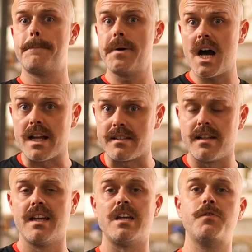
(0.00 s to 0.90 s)
But
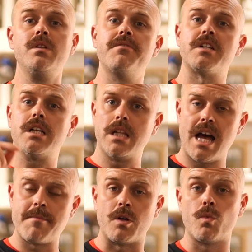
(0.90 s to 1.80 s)
if you live in a
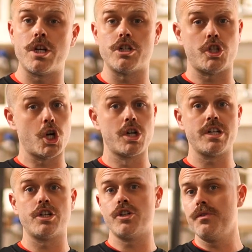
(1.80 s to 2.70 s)
climate where you're
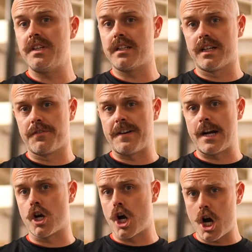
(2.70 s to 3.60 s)
turning your UV
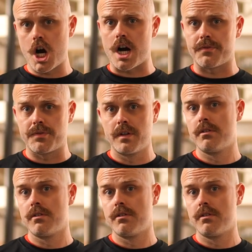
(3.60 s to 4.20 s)
clarifier off